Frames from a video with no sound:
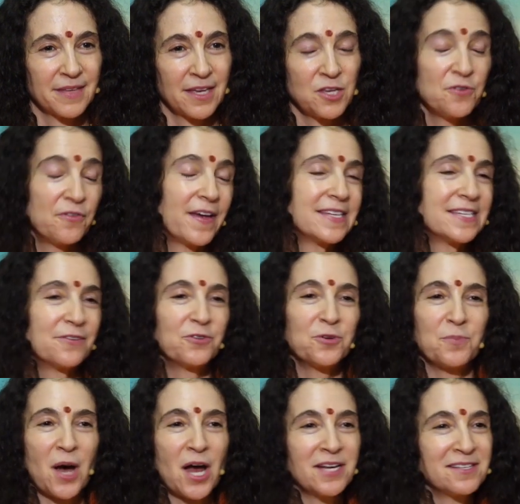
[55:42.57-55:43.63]
You've had
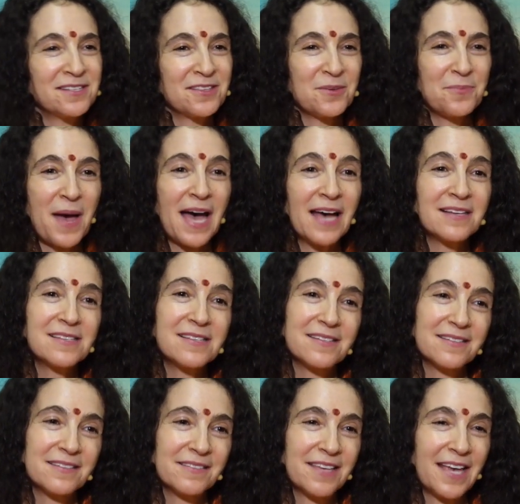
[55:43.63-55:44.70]
different bodies in the
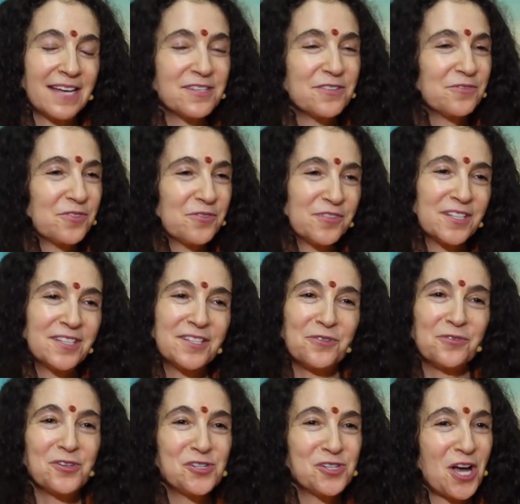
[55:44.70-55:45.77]
past. You had to fulfill
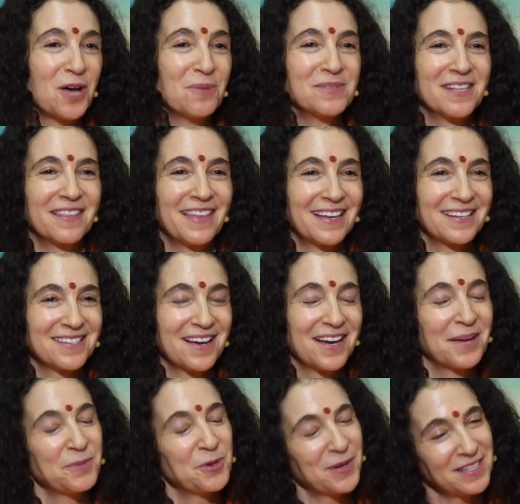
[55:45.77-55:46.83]
different jobs at that
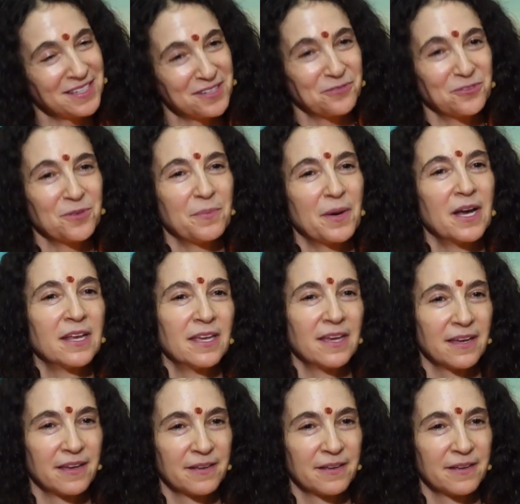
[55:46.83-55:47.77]
time. You had a different body.